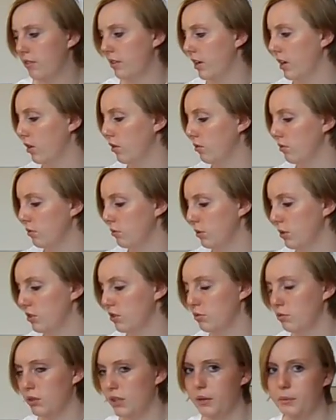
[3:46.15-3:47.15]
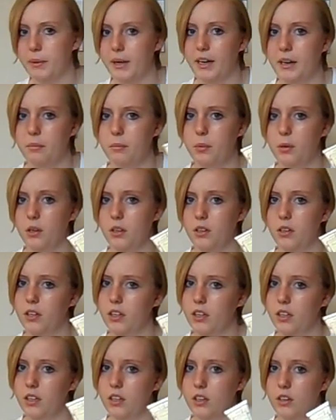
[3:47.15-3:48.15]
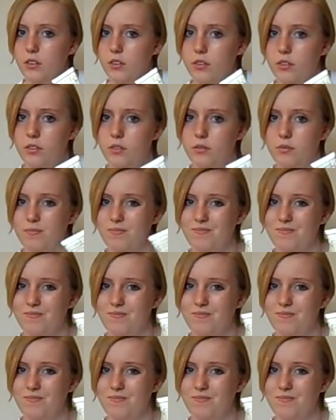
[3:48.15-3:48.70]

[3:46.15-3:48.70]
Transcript: very often, which is really bad, but you know,